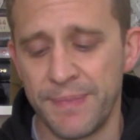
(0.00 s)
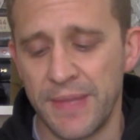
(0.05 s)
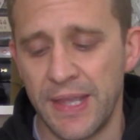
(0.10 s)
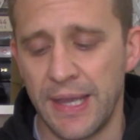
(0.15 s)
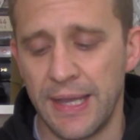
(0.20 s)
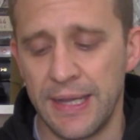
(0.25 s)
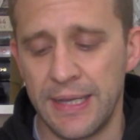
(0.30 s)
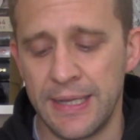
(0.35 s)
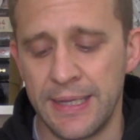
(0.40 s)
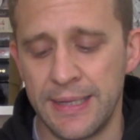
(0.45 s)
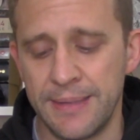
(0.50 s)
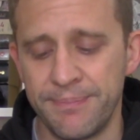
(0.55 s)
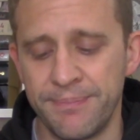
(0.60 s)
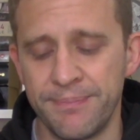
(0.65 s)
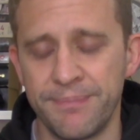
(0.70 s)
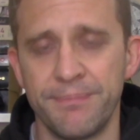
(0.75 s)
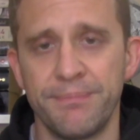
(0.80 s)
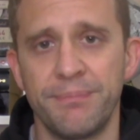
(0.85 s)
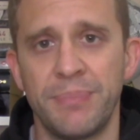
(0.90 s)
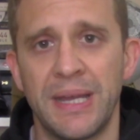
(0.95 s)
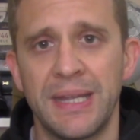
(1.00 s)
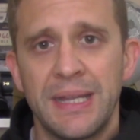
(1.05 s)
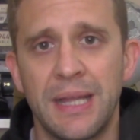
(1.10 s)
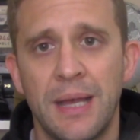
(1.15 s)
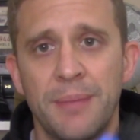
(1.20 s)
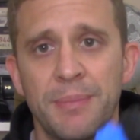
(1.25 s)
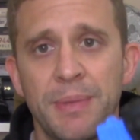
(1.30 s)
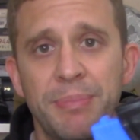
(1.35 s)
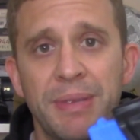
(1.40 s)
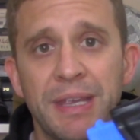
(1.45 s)
but
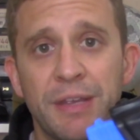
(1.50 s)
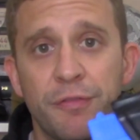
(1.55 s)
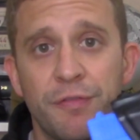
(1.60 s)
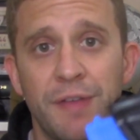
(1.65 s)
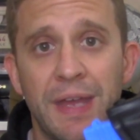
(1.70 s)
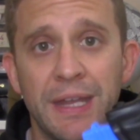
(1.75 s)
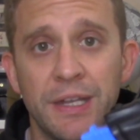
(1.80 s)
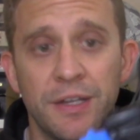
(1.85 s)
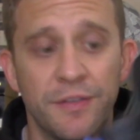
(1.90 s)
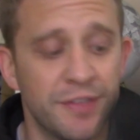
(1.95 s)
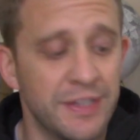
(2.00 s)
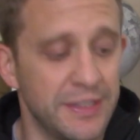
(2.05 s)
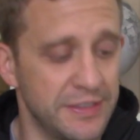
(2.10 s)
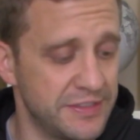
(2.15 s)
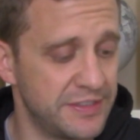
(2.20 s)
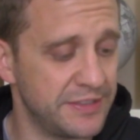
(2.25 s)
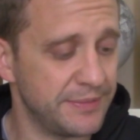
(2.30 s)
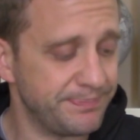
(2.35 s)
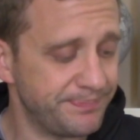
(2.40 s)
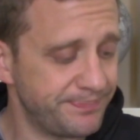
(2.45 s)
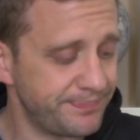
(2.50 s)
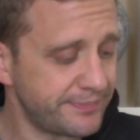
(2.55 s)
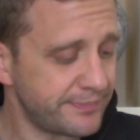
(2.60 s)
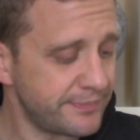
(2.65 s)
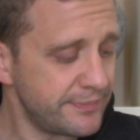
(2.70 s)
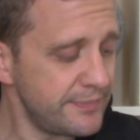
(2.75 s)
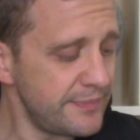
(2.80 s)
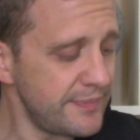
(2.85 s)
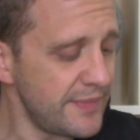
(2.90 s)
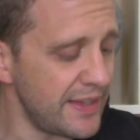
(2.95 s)
I'm a big fan of this.
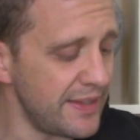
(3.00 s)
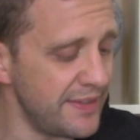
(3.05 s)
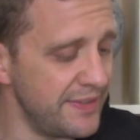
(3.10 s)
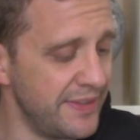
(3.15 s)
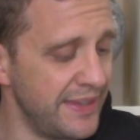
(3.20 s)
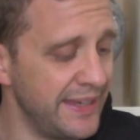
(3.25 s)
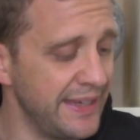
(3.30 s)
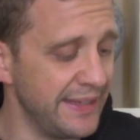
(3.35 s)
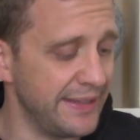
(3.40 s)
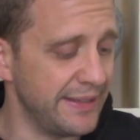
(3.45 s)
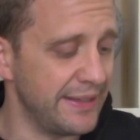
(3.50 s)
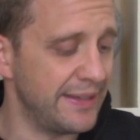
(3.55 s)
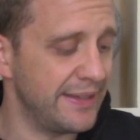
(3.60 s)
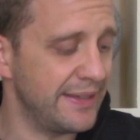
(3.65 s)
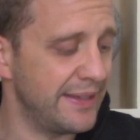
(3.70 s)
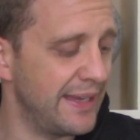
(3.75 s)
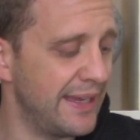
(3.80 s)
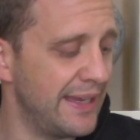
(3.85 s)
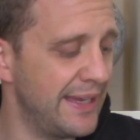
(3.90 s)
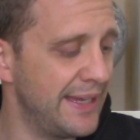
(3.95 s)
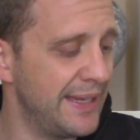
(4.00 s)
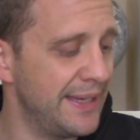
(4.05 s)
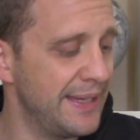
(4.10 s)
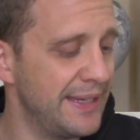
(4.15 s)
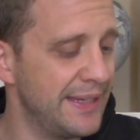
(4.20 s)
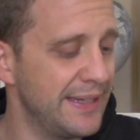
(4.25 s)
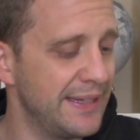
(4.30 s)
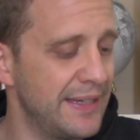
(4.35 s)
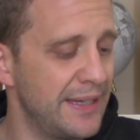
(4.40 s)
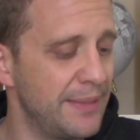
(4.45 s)
Then,
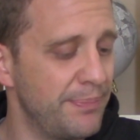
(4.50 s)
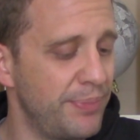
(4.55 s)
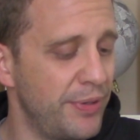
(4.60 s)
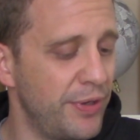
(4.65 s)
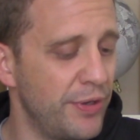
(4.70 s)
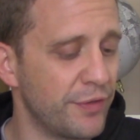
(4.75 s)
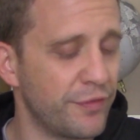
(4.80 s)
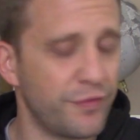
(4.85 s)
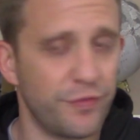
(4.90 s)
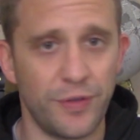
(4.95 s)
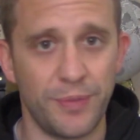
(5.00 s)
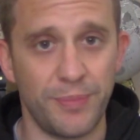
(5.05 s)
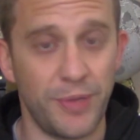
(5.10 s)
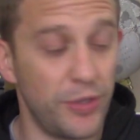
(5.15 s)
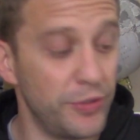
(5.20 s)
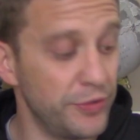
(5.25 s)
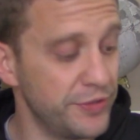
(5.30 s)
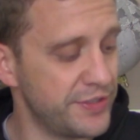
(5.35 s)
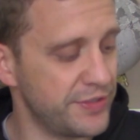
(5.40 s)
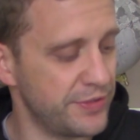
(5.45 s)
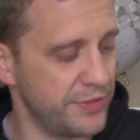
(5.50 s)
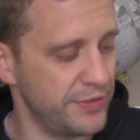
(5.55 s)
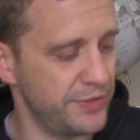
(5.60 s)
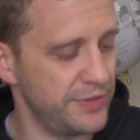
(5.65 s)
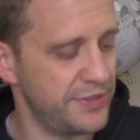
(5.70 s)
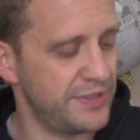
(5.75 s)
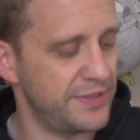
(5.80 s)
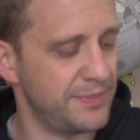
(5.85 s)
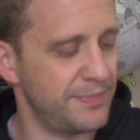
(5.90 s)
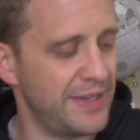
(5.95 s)
apart from
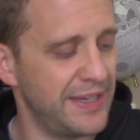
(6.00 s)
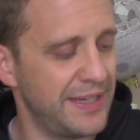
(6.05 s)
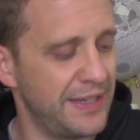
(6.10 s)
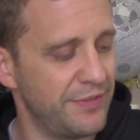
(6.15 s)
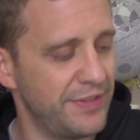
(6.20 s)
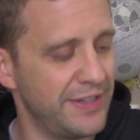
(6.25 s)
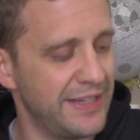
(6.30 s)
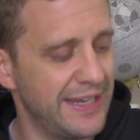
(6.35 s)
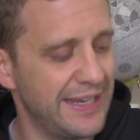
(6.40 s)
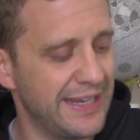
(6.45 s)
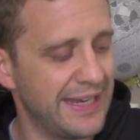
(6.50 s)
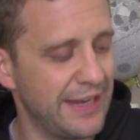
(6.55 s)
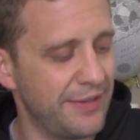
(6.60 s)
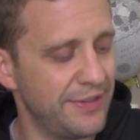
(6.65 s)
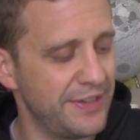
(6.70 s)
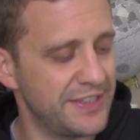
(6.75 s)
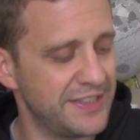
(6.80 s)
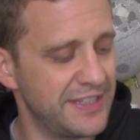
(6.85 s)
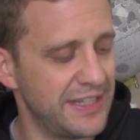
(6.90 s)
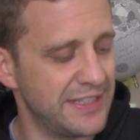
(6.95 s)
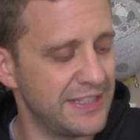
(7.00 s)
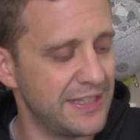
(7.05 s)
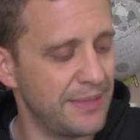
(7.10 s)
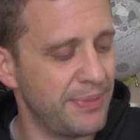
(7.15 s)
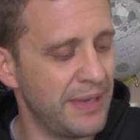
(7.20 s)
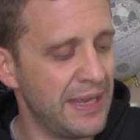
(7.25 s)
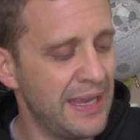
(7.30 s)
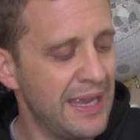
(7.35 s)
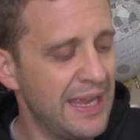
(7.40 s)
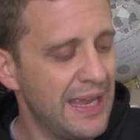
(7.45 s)
holsters, my everyday carry
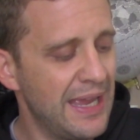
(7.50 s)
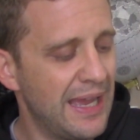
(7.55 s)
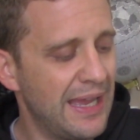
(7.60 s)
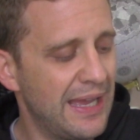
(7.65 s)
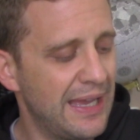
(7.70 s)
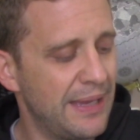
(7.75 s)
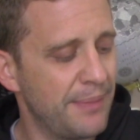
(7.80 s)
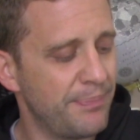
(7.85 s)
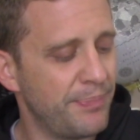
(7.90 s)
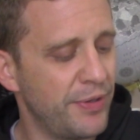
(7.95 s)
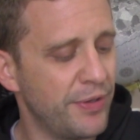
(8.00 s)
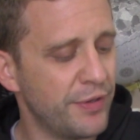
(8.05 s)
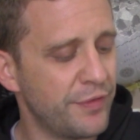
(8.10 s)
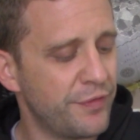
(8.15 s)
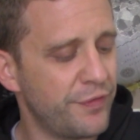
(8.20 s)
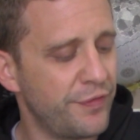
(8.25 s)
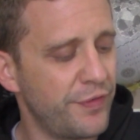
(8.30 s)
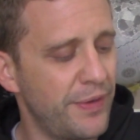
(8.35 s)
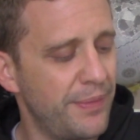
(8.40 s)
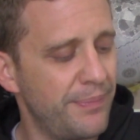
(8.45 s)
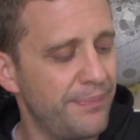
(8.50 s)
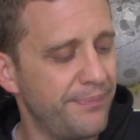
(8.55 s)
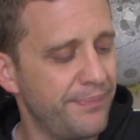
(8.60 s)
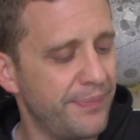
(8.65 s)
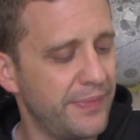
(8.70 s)
setup, apart from